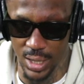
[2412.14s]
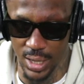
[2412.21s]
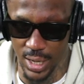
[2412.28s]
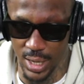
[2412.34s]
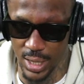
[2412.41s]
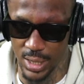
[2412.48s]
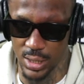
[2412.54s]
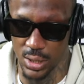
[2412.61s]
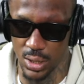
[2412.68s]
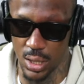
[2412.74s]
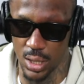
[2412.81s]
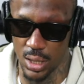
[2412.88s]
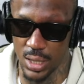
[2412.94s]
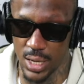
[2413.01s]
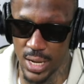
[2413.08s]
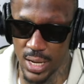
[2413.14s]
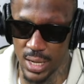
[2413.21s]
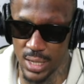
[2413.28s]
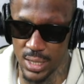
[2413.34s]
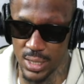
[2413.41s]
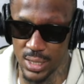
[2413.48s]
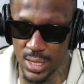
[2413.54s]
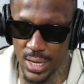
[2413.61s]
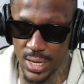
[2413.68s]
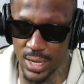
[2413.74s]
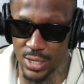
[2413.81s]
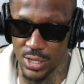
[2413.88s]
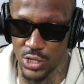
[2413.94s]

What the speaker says: he started that. He said